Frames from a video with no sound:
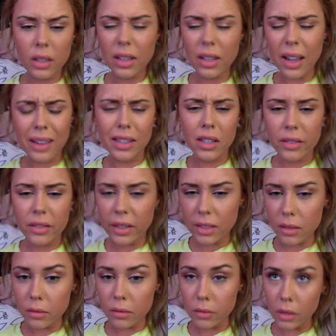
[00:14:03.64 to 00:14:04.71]
kind of. I
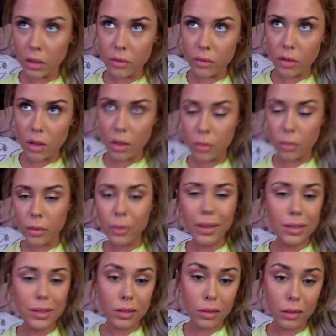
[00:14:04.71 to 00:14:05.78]
didn't really vlog, but
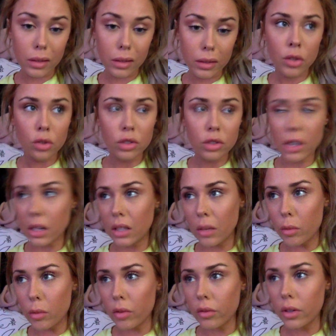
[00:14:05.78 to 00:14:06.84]
basically, Chad came
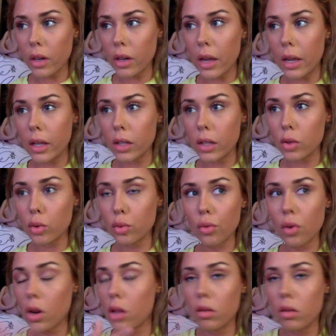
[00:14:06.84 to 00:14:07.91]
over and
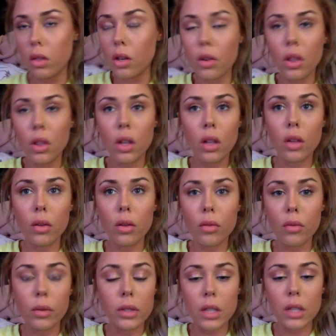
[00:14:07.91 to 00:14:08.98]
literally
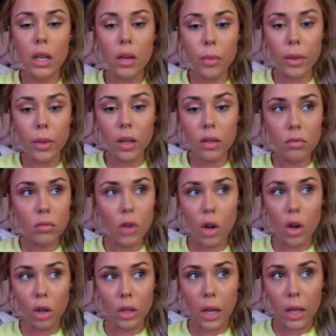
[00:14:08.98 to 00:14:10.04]
we stayed up like
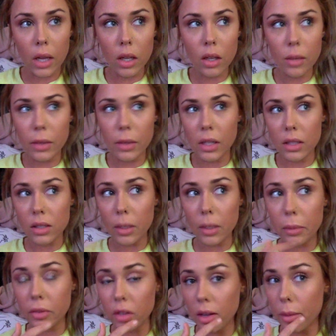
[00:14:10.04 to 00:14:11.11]
all night. I mean, he slept
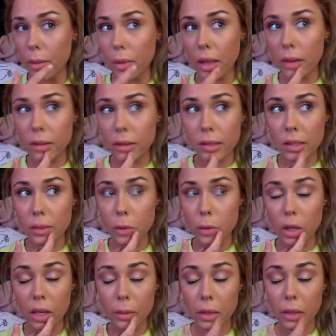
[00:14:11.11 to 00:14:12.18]
for a couple hours this
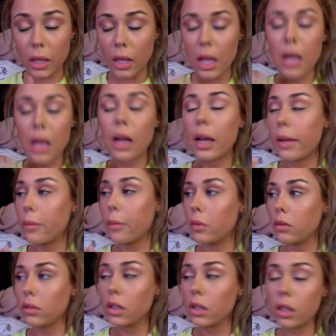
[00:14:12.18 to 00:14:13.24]
morning, but like
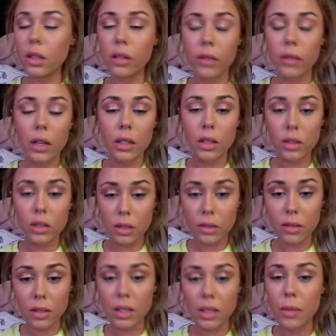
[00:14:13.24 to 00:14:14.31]
I'm literally running on zero
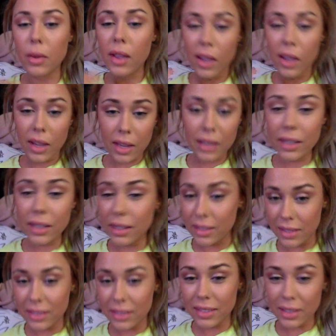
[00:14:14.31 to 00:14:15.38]
sleep, and I
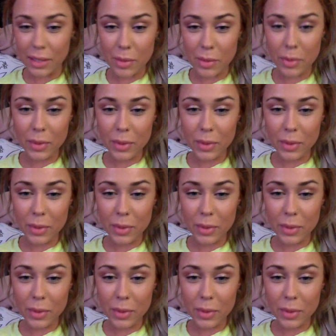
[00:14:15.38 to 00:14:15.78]
didn't sleep